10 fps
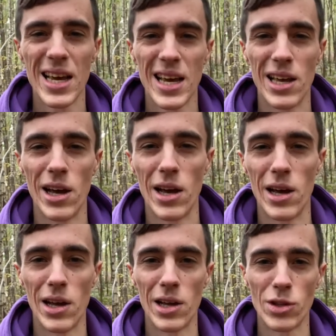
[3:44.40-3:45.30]

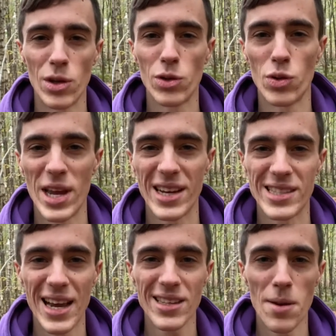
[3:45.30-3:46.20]
uh, to the
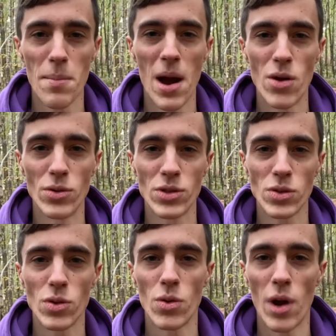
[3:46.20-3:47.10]
exact amount
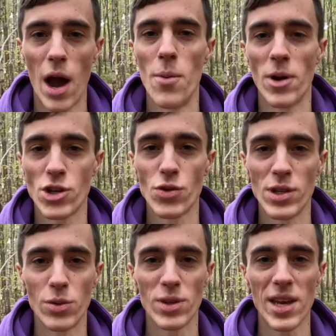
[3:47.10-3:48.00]
how much you need
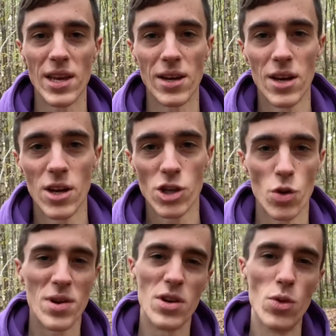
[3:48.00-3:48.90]
to take, so
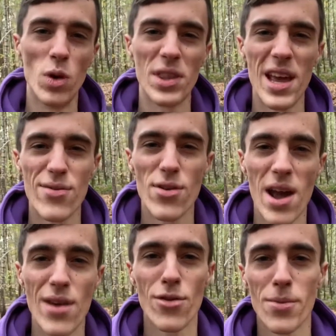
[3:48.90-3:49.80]
you will never
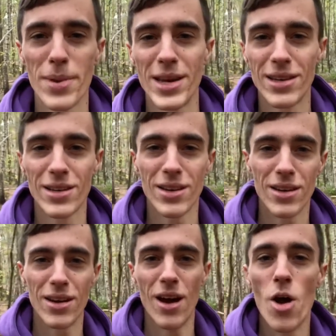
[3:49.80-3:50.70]
ever make
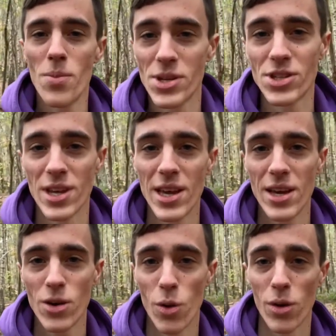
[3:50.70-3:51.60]
a mistake
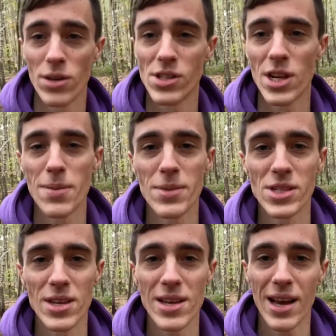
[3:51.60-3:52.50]
or the same
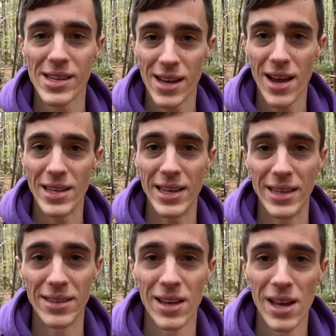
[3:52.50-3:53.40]
mistake as I did.
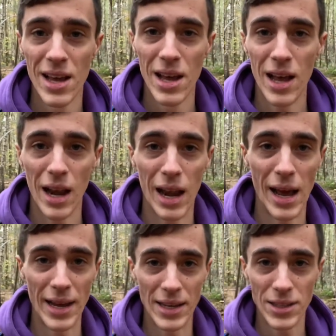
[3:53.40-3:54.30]

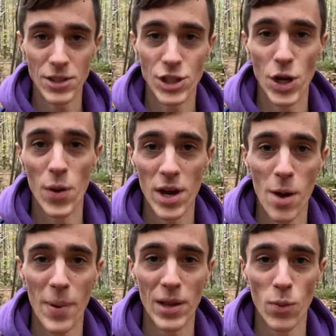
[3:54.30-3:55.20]
Like showing up
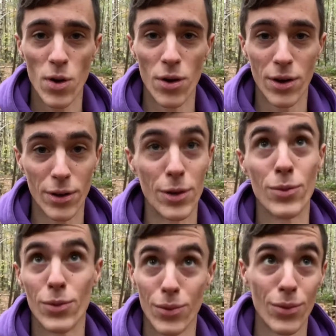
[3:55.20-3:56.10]
at work, you
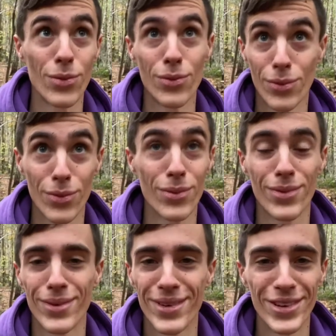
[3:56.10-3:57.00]

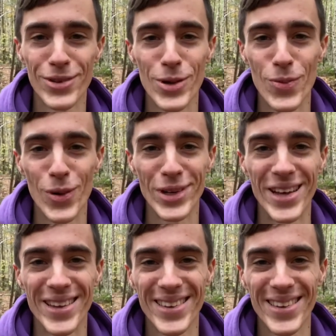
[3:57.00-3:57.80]
don't want that.